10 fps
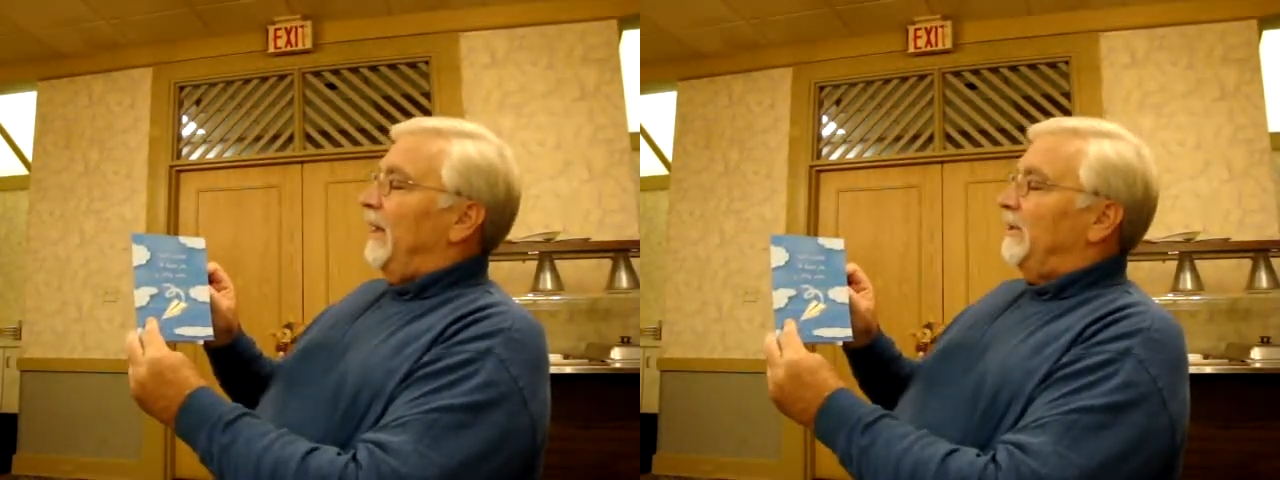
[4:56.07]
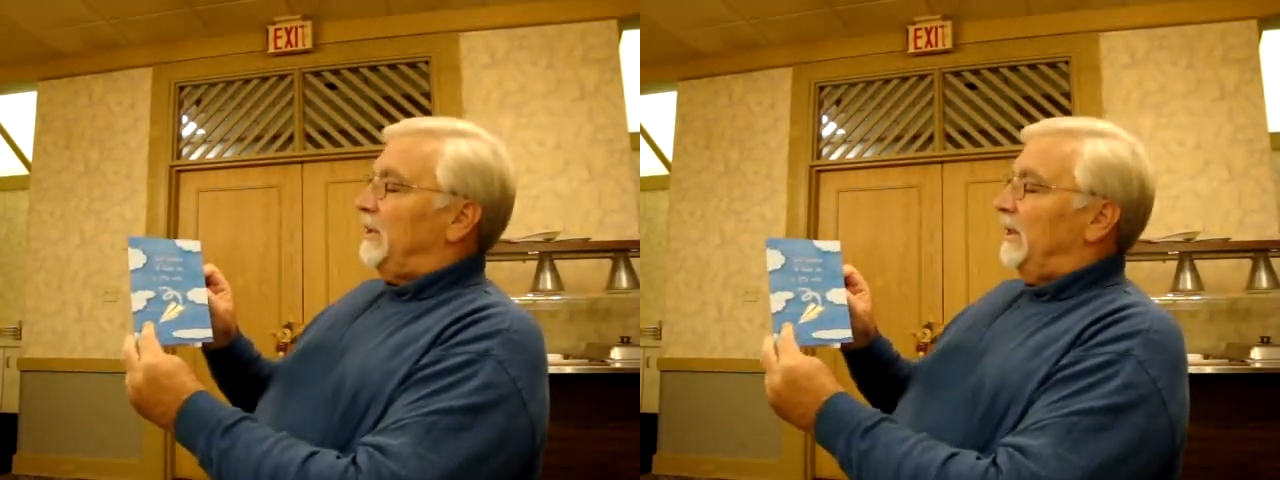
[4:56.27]

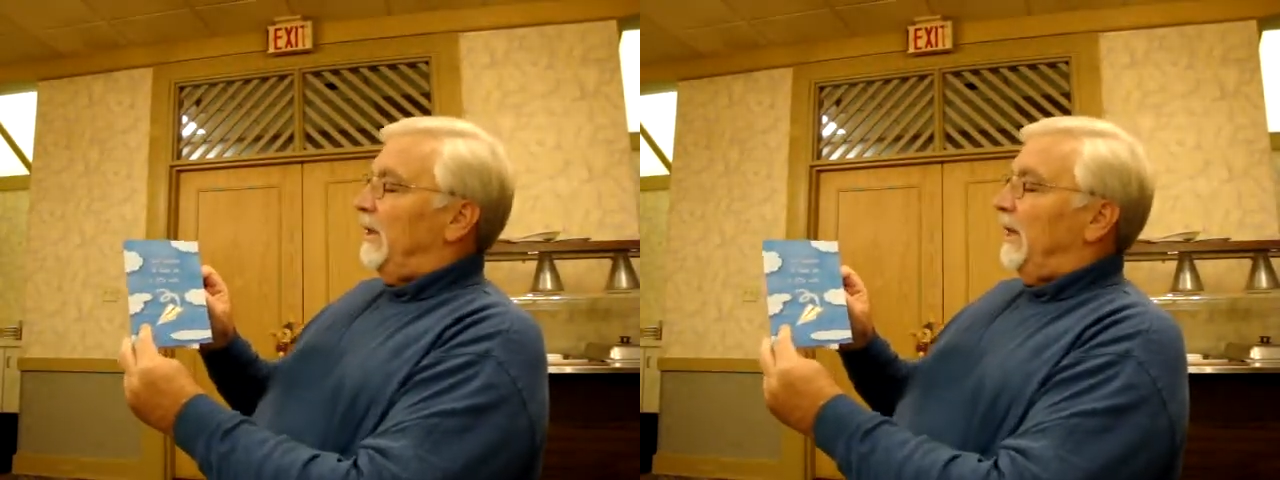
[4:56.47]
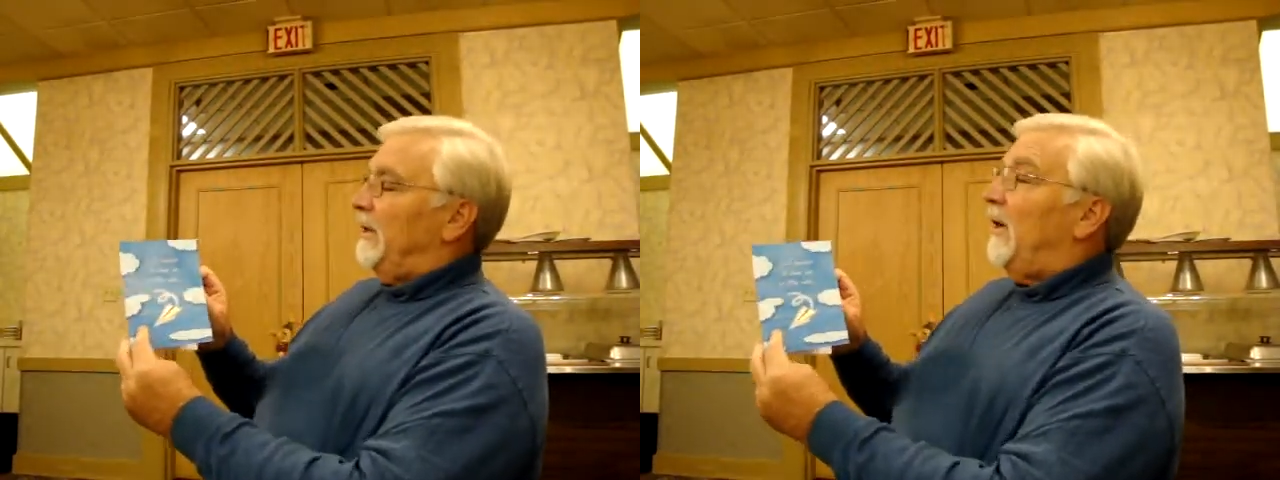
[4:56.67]
Just a
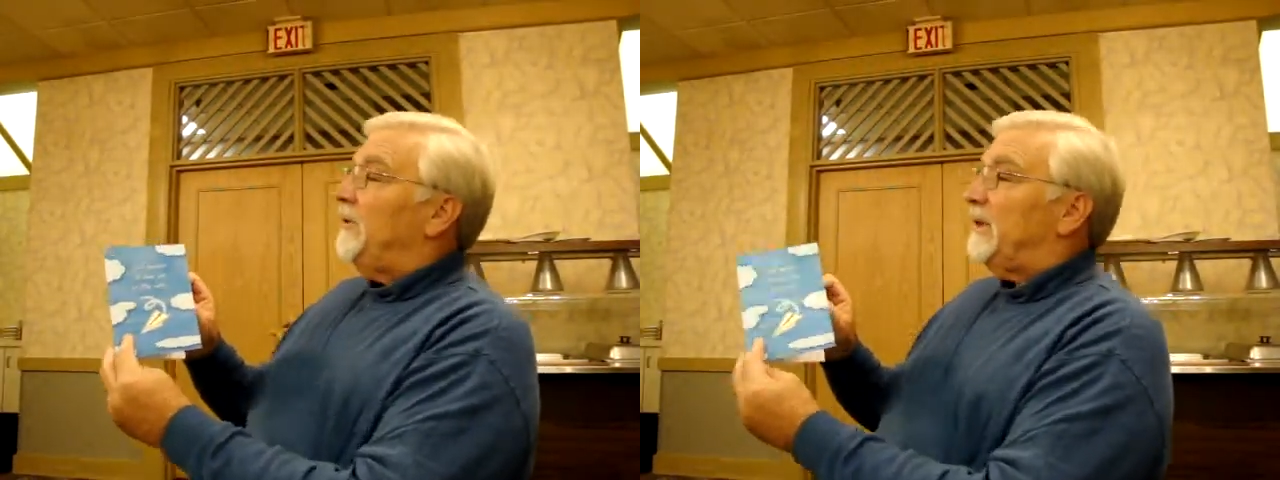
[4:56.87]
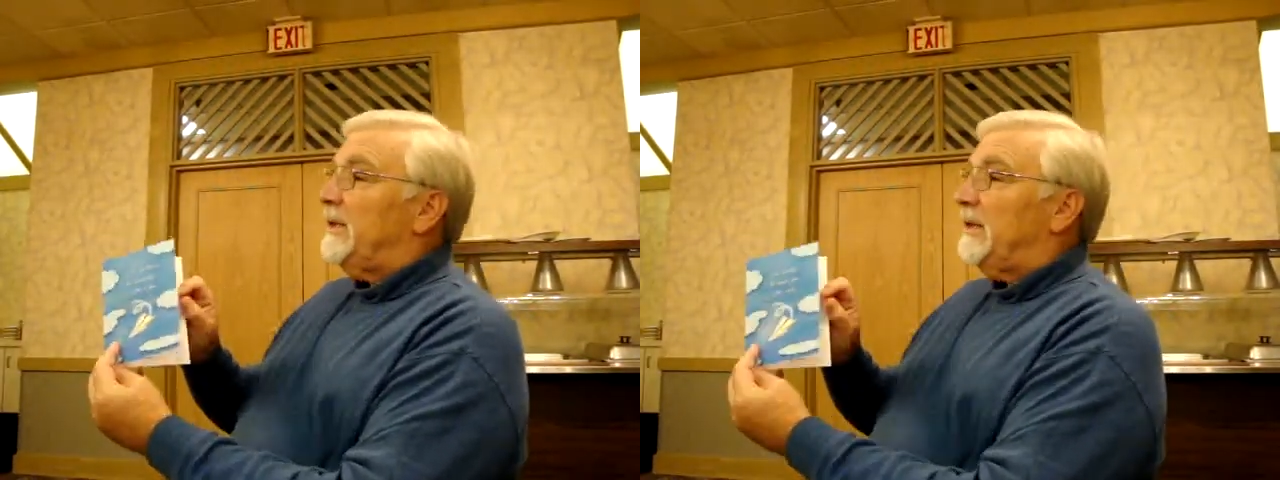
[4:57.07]
little
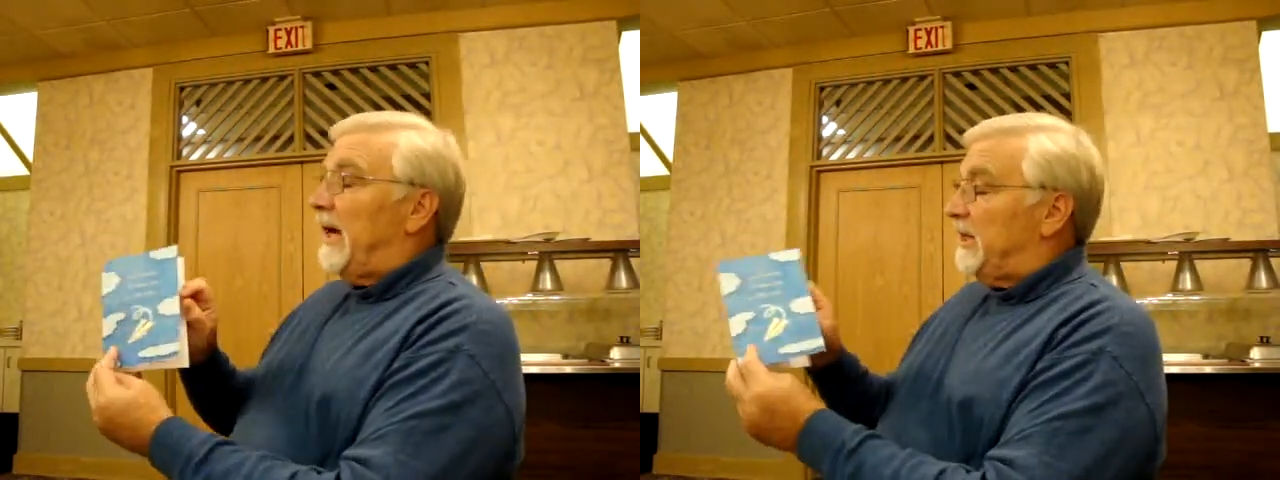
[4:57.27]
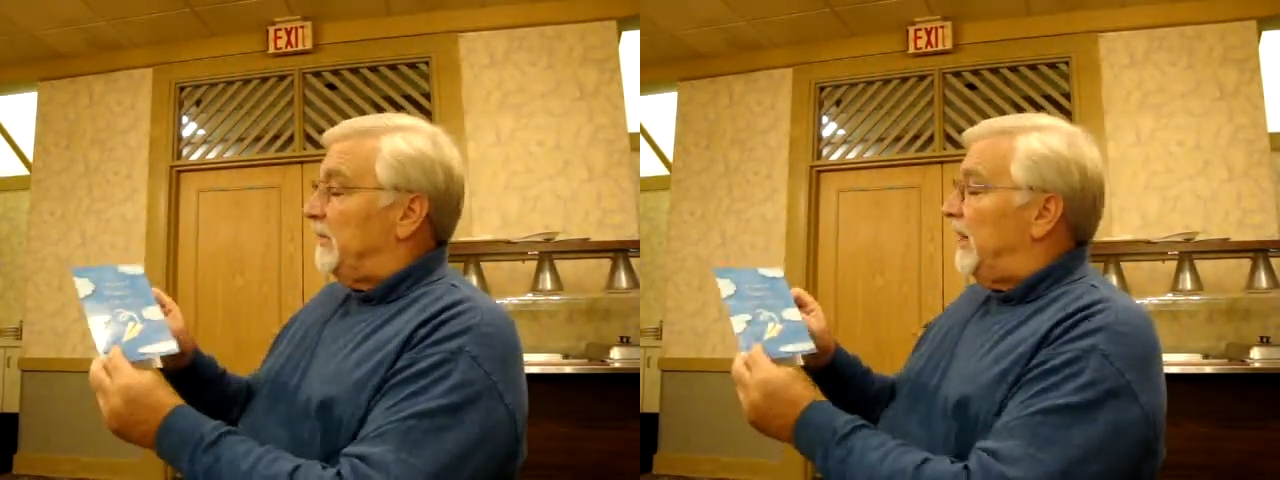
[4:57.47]
note says,
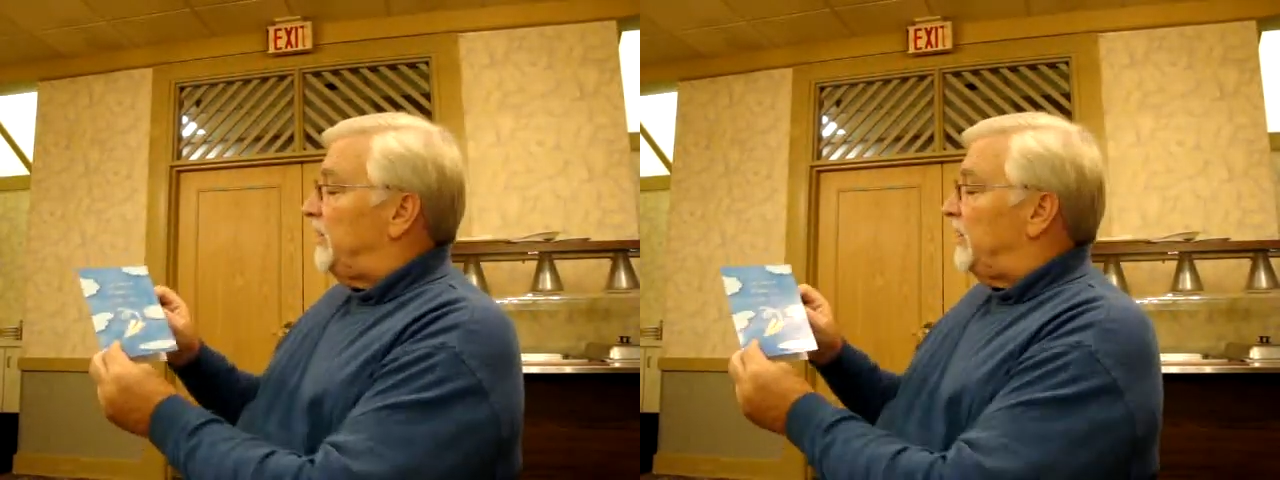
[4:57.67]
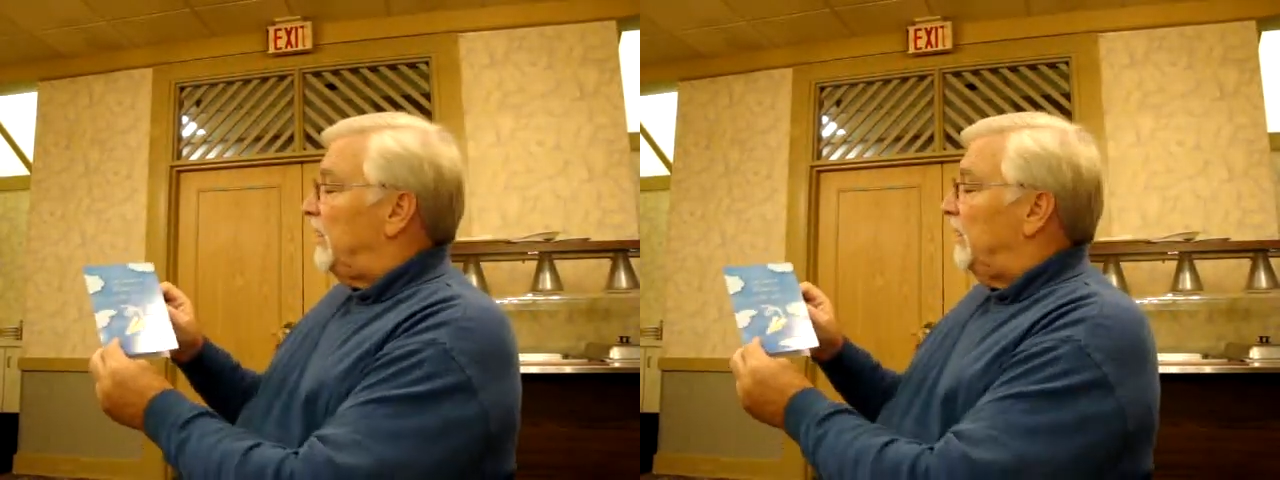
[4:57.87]
nice to
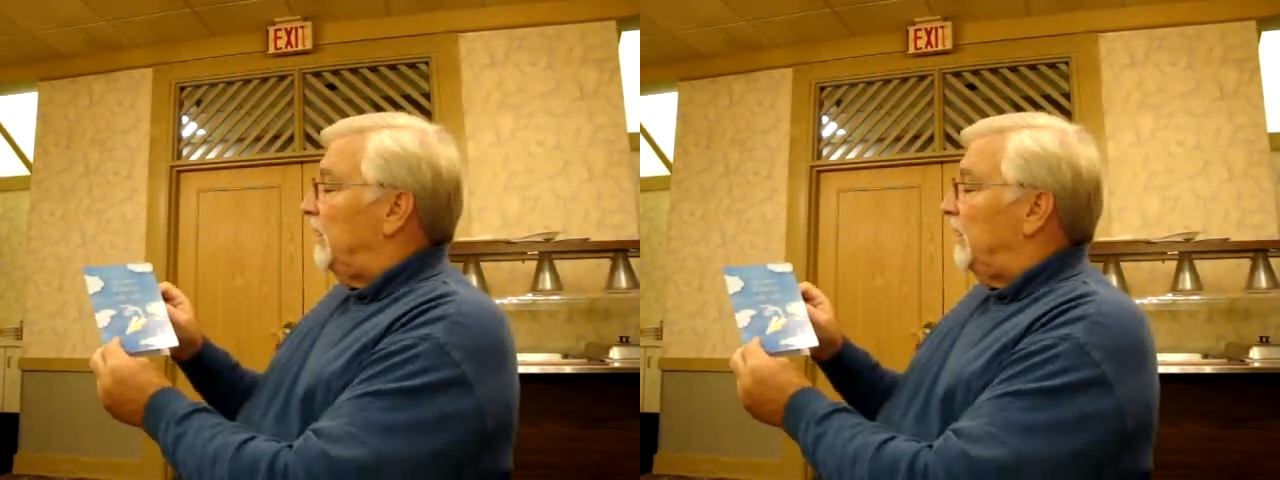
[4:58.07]
meet you.